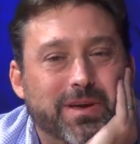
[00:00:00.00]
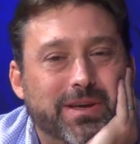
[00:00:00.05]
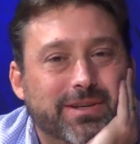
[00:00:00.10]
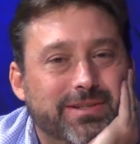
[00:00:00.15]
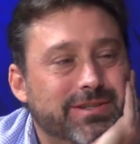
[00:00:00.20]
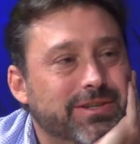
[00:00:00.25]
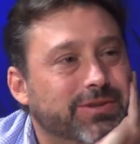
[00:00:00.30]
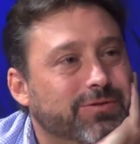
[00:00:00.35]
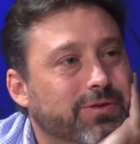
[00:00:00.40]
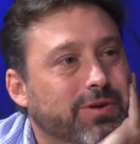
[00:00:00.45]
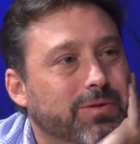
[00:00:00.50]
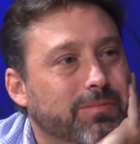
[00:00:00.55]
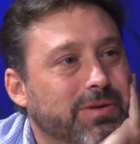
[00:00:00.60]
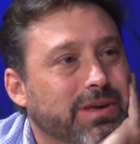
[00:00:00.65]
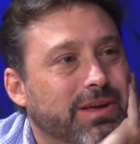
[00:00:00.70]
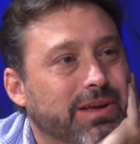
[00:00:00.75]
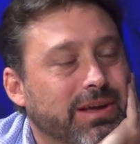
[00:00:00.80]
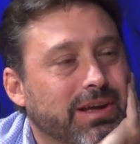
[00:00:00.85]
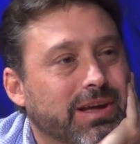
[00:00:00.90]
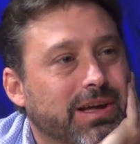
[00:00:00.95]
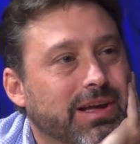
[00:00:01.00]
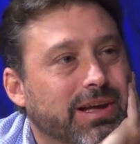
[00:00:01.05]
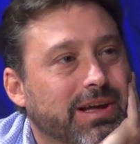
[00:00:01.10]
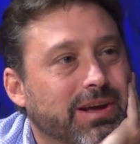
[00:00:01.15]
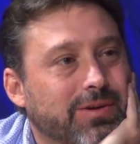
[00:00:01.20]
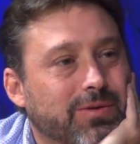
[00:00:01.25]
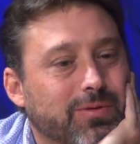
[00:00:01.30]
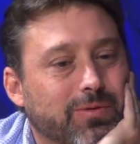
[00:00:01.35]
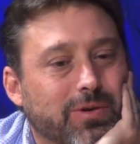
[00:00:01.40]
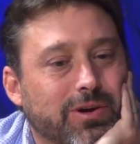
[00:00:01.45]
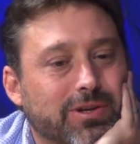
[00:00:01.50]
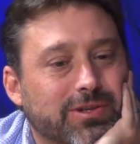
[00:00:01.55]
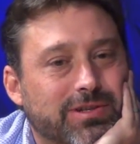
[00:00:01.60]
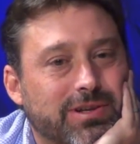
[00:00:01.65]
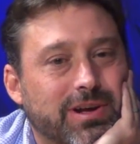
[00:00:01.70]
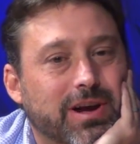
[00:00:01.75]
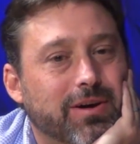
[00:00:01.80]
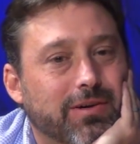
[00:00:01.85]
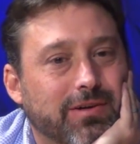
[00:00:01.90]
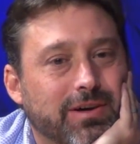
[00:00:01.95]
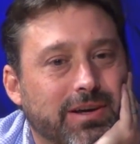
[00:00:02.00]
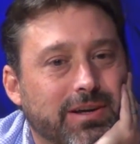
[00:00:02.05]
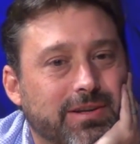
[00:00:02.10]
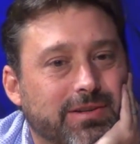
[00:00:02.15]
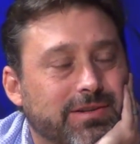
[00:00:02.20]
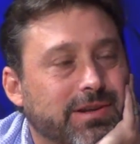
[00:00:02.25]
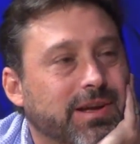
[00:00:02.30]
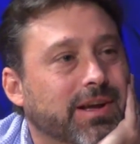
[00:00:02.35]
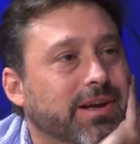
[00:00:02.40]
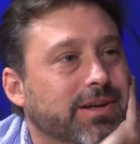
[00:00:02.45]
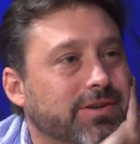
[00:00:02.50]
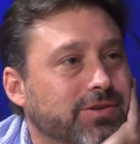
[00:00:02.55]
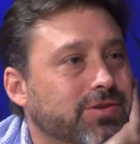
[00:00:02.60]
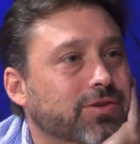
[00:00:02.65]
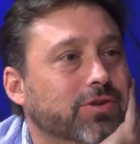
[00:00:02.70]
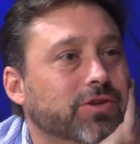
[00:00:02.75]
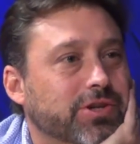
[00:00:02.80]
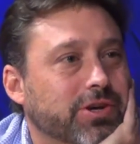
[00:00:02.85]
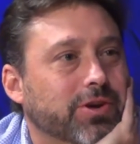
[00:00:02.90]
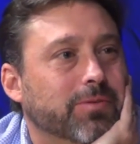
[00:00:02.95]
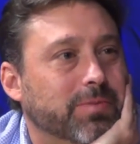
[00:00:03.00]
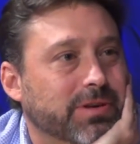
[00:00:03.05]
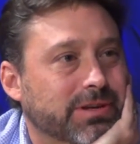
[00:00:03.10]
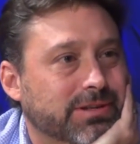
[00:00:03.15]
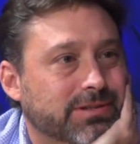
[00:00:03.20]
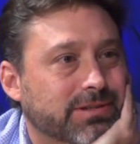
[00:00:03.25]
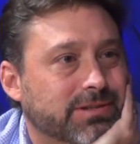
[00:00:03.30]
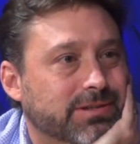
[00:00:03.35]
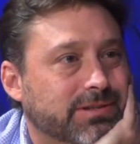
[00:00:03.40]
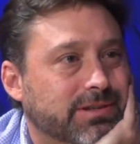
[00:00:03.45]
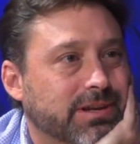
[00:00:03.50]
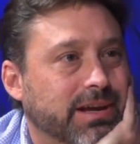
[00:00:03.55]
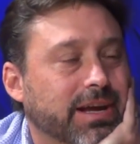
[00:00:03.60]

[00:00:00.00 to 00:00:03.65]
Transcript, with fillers: Business for me uh, was always a social business.